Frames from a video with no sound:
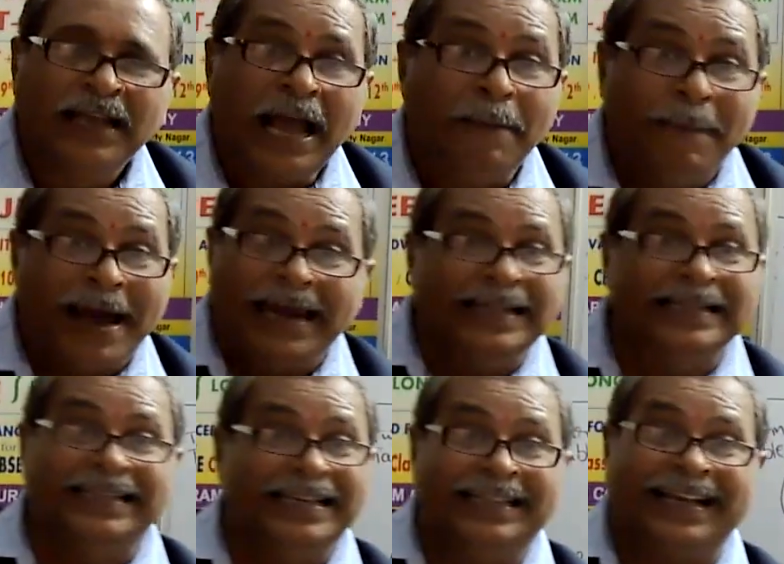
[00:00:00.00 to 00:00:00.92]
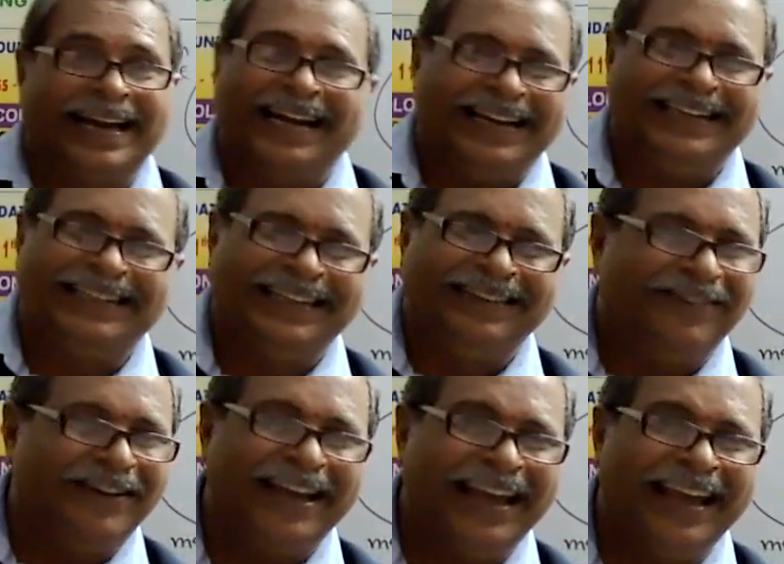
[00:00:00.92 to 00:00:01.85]
I'm balancing the condition,
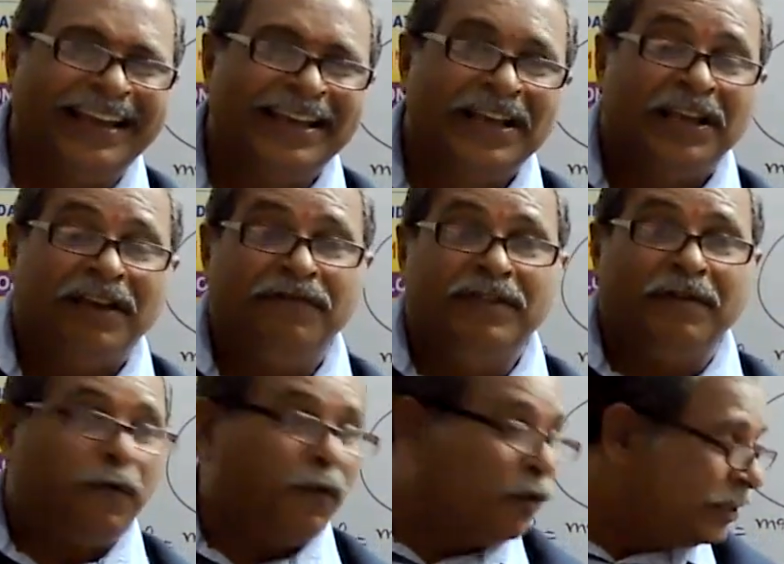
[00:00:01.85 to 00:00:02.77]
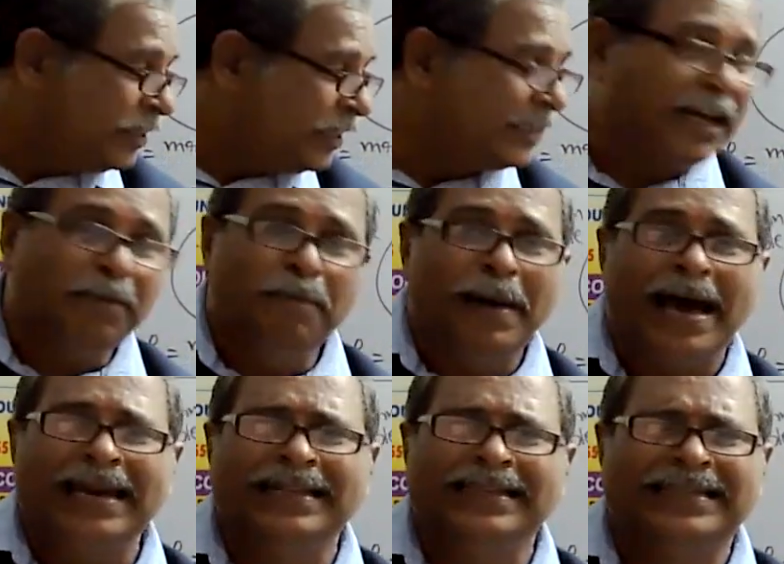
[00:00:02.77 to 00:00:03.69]
okay? If the forces are
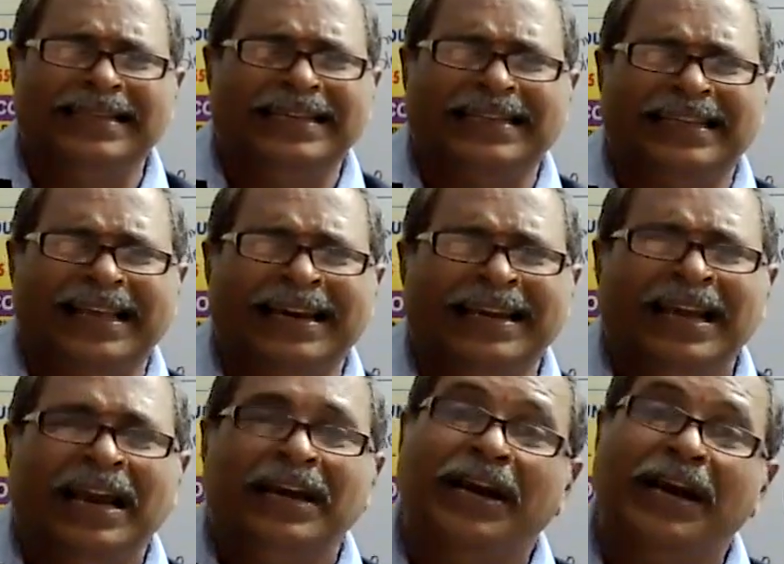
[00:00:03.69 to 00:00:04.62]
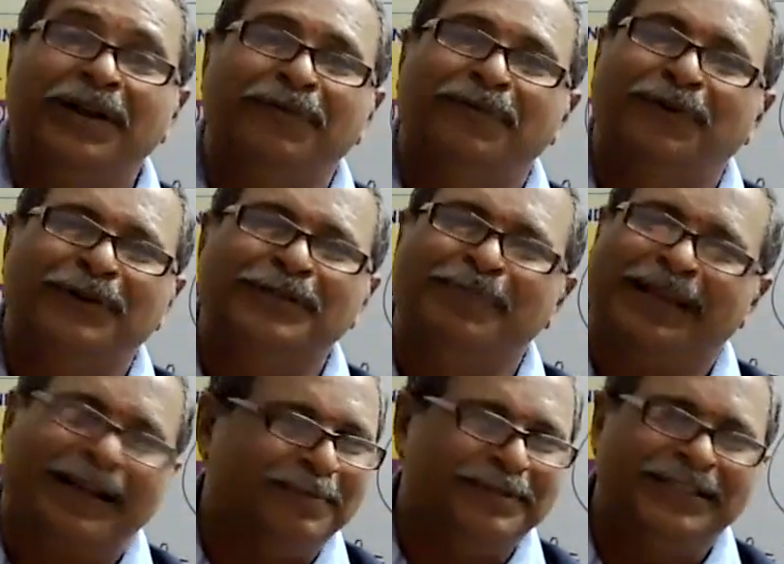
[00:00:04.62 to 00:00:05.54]
balanced each other, net force
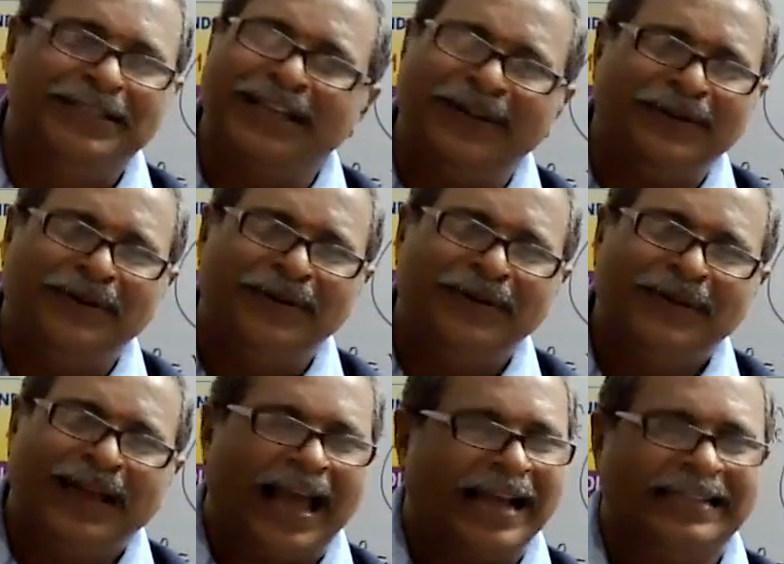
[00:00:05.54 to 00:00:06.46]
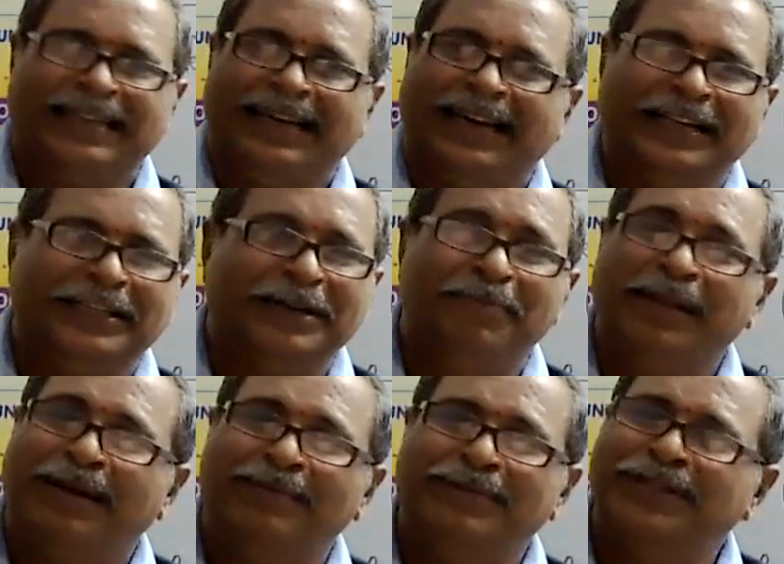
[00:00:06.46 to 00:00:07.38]
becomes zero. Pressure
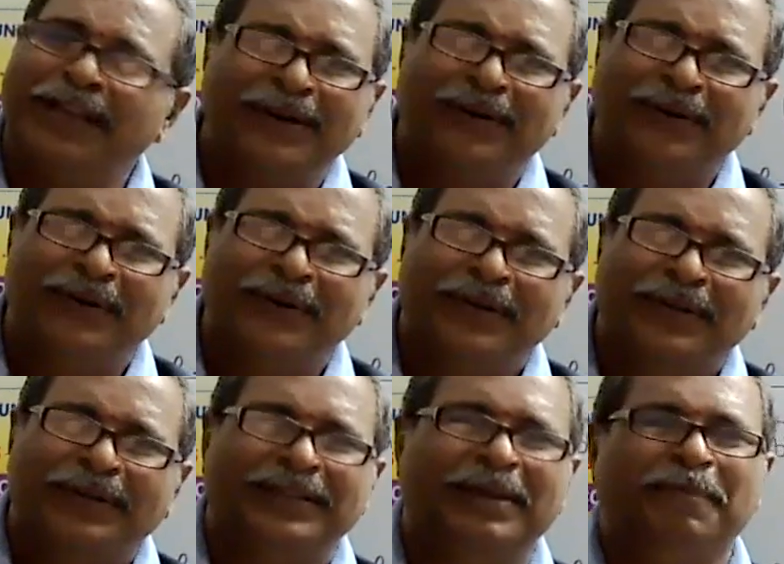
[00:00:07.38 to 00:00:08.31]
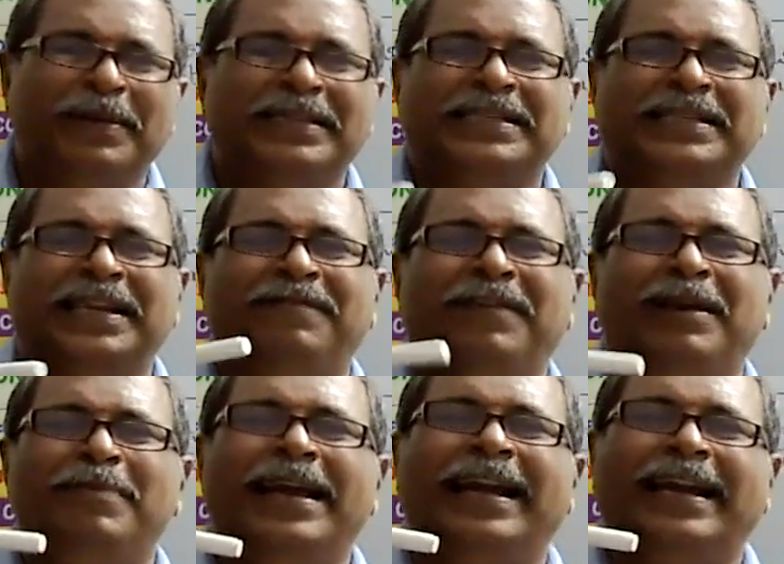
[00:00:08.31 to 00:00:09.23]
becomes zero. The piston will
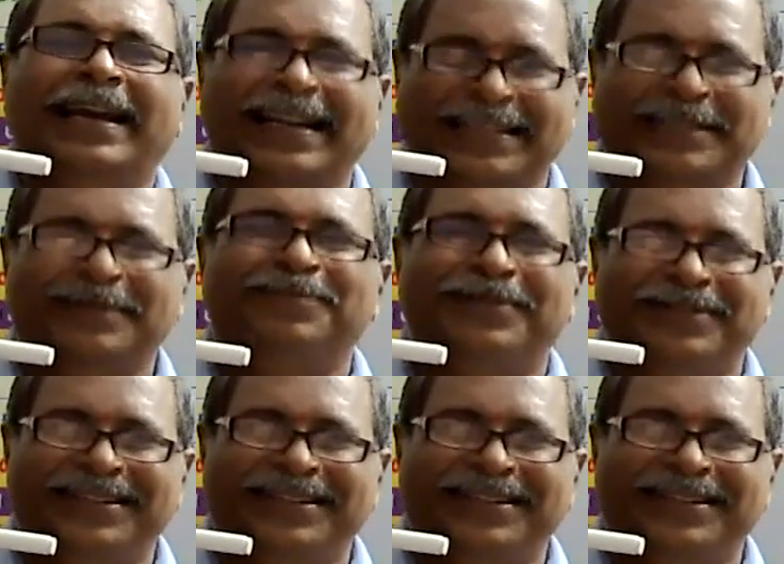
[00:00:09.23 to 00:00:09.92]
be at rest.